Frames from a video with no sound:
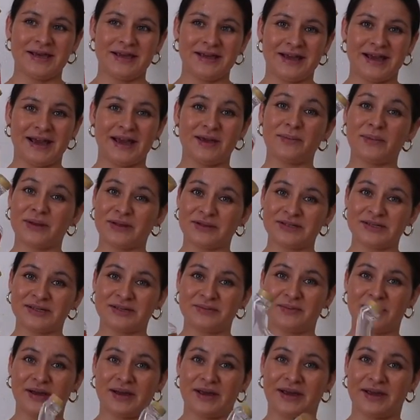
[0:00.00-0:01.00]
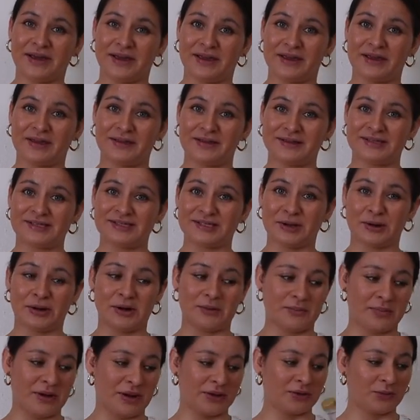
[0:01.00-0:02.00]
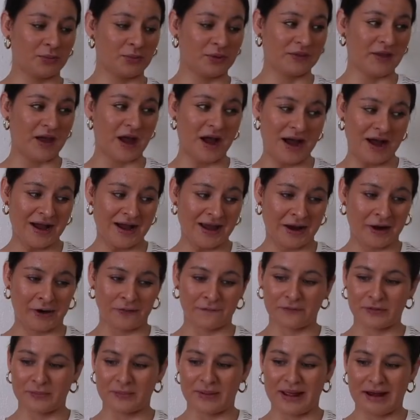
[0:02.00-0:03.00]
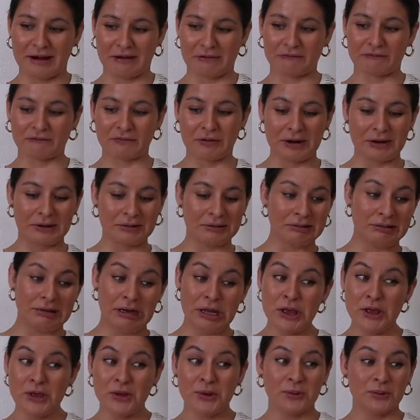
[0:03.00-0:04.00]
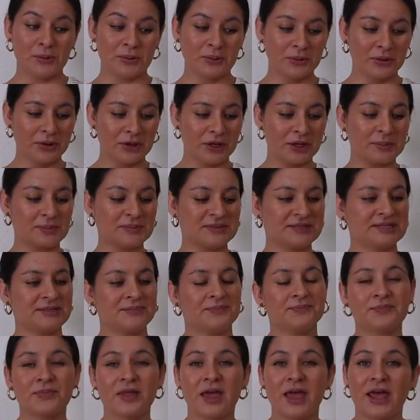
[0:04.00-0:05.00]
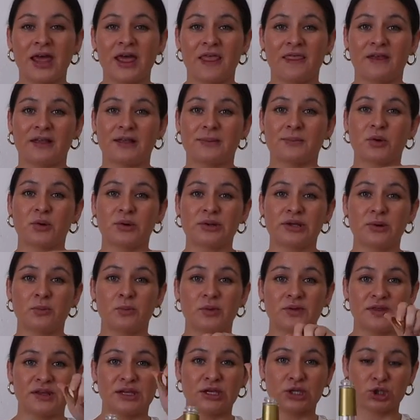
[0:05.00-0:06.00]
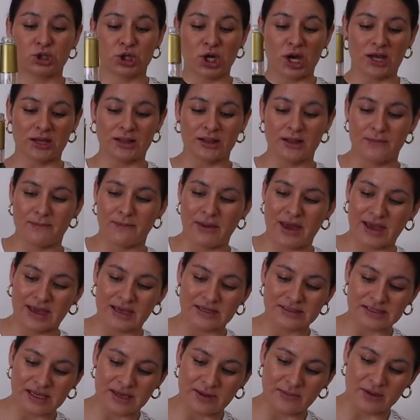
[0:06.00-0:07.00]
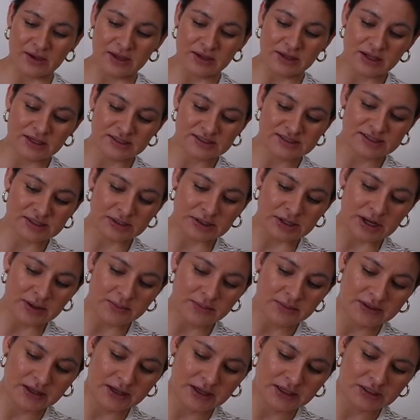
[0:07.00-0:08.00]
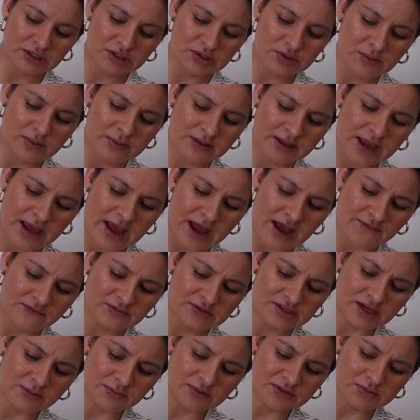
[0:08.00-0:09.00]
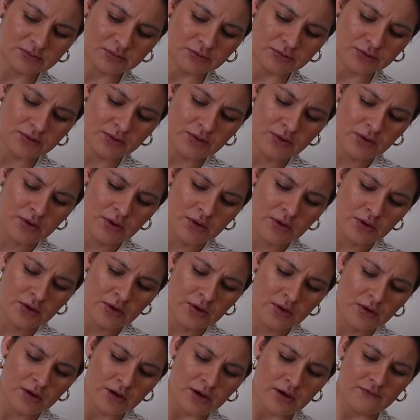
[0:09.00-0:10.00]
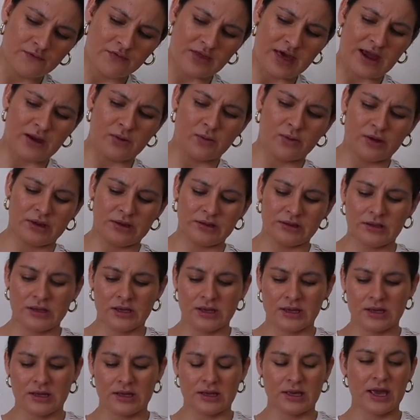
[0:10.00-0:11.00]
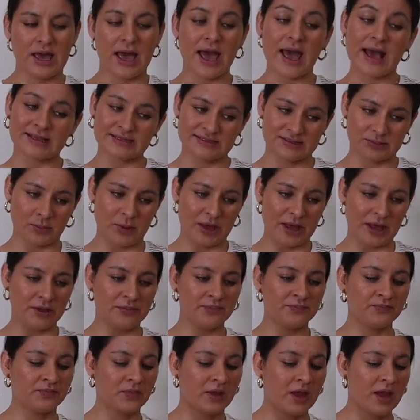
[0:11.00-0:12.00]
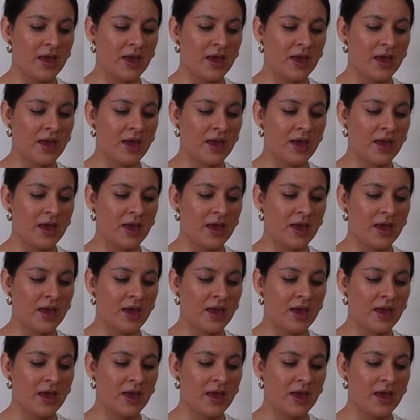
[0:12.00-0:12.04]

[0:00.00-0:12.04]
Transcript: I melted my syrup bottle with the hot air from my air fryer. Whoops. Then I'm going in with the chocolate macadamia nut syrup and I'm gonna do about a half tablespoon of that one as well.